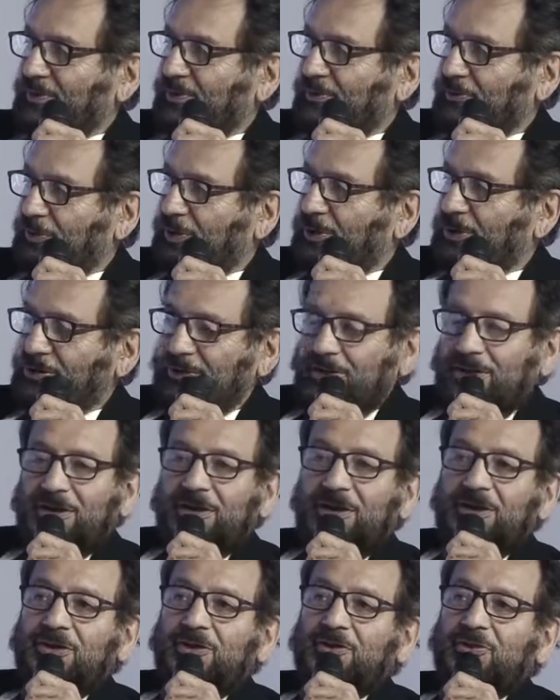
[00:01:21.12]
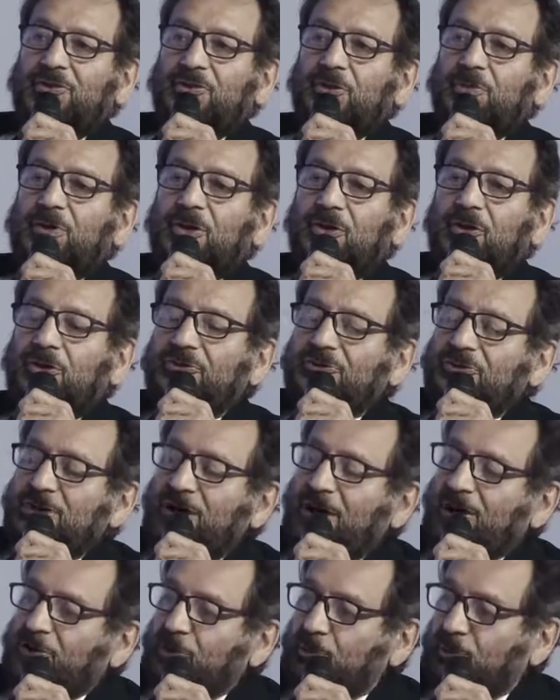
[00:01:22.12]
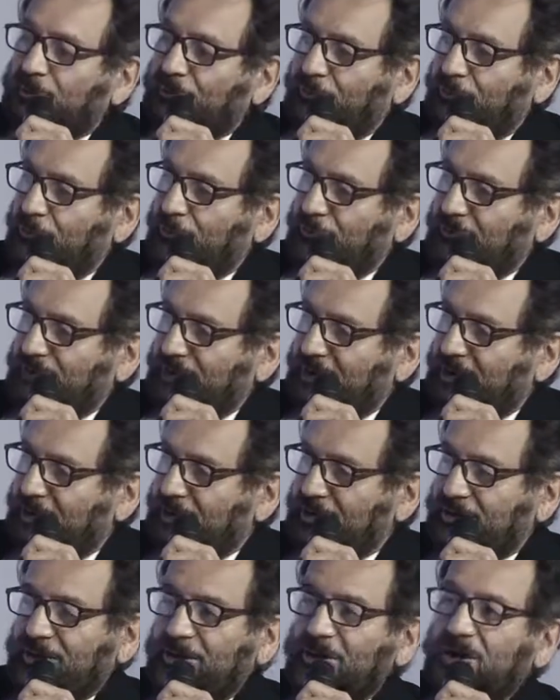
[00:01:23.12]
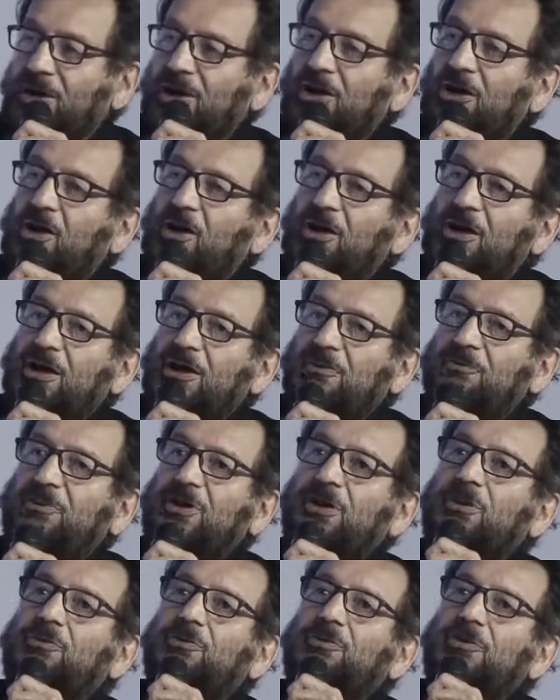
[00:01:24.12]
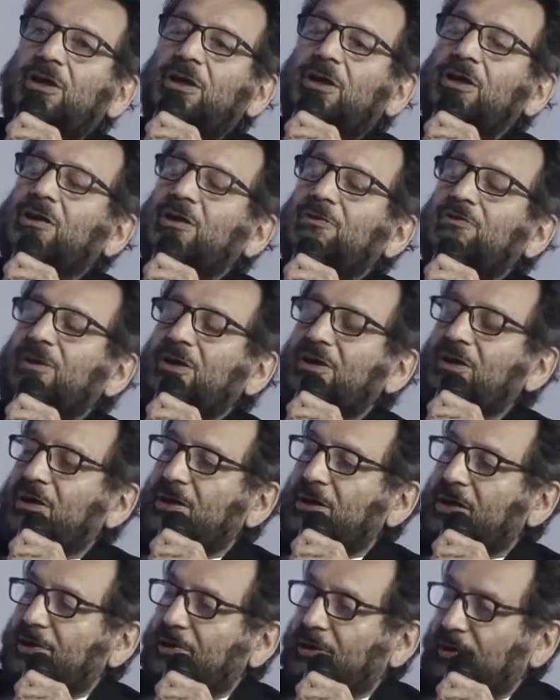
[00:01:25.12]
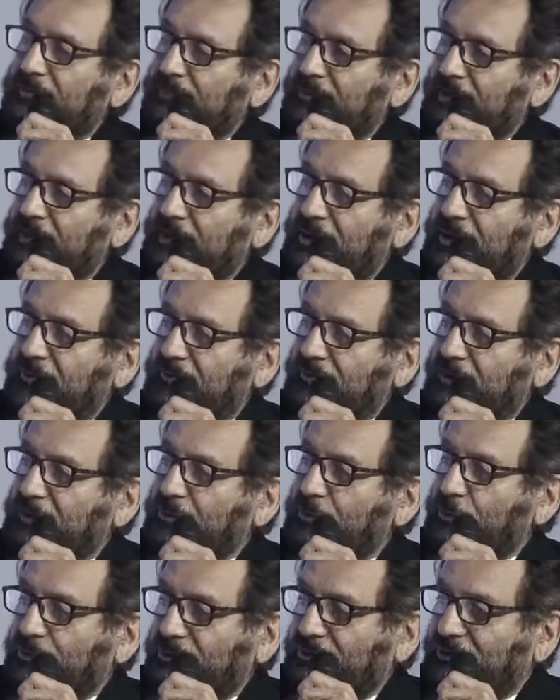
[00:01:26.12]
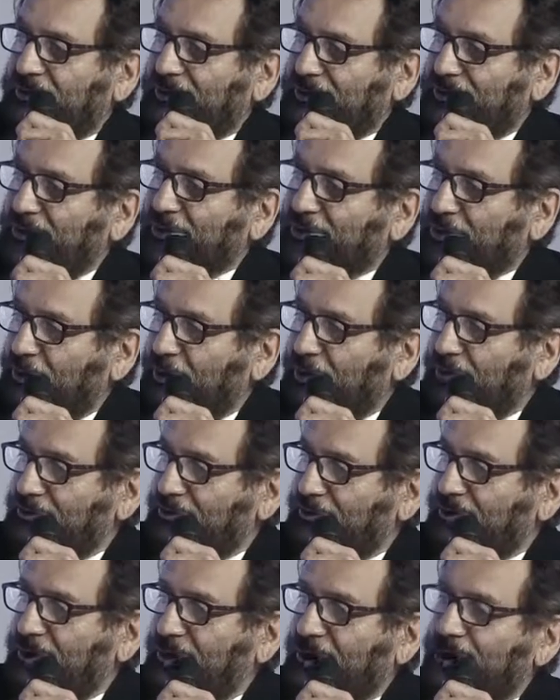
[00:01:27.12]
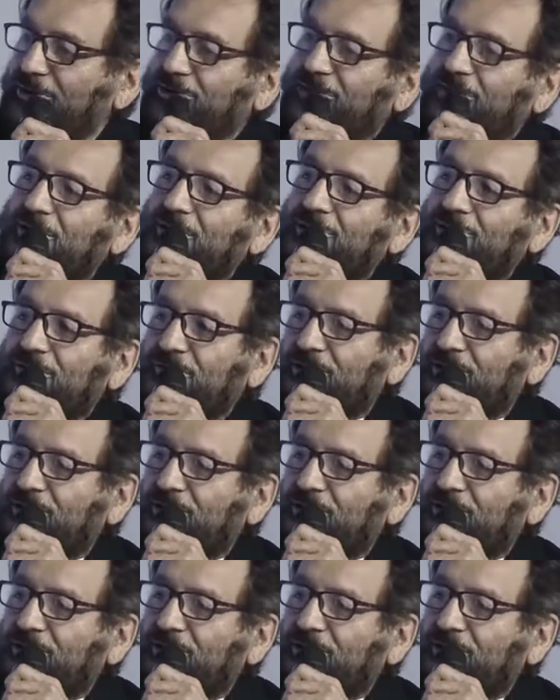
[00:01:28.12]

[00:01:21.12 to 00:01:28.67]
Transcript: right? So because it had to be forced lit, every creative endeavor uses a technology and turns it